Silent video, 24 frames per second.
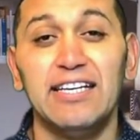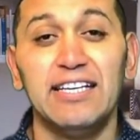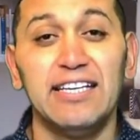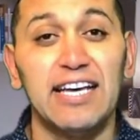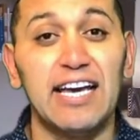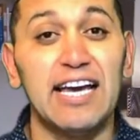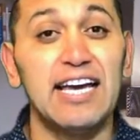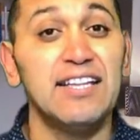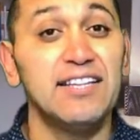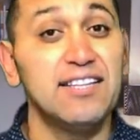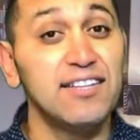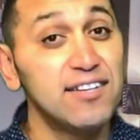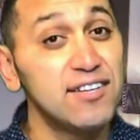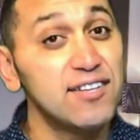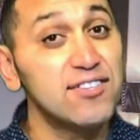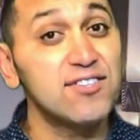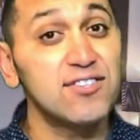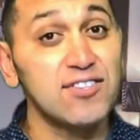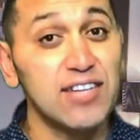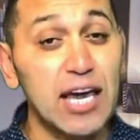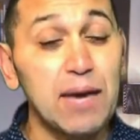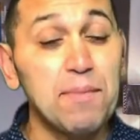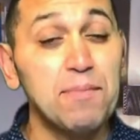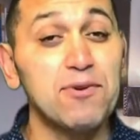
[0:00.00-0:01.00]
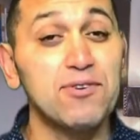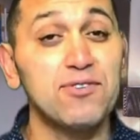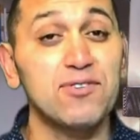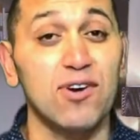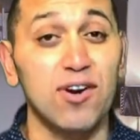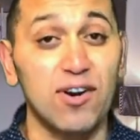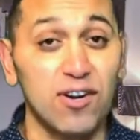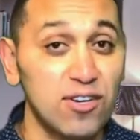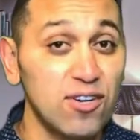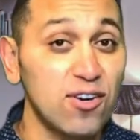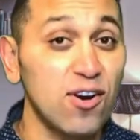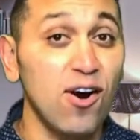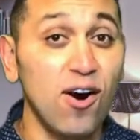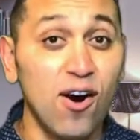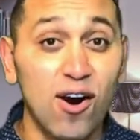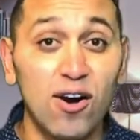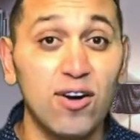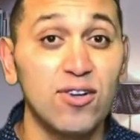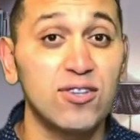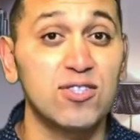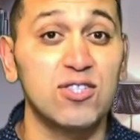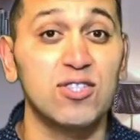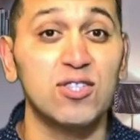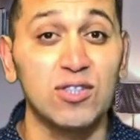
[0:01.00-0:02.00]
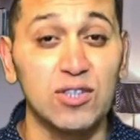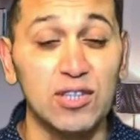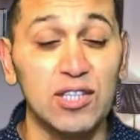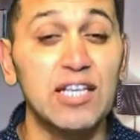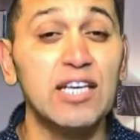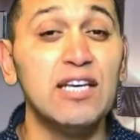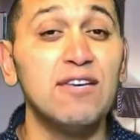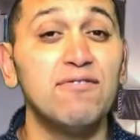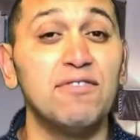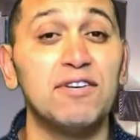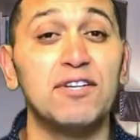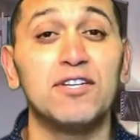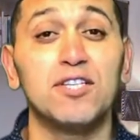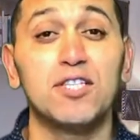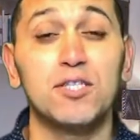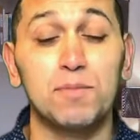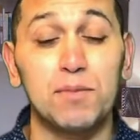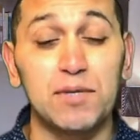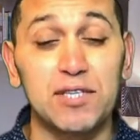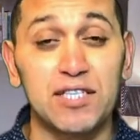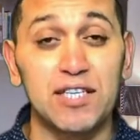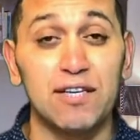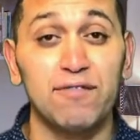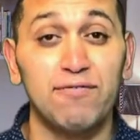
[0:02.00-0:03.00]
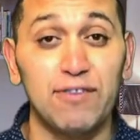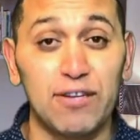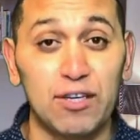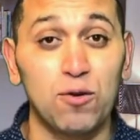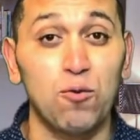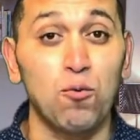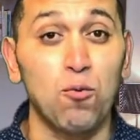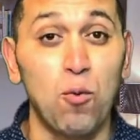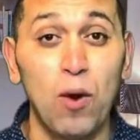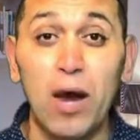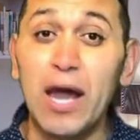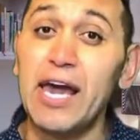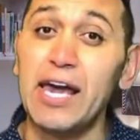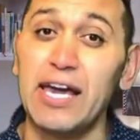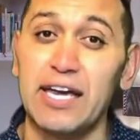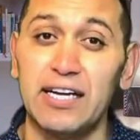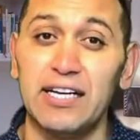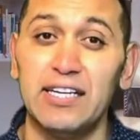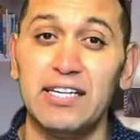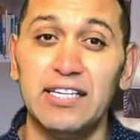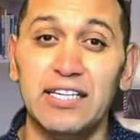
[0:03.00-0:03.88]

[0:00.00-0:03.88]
and the disciples are called to live in a specific way,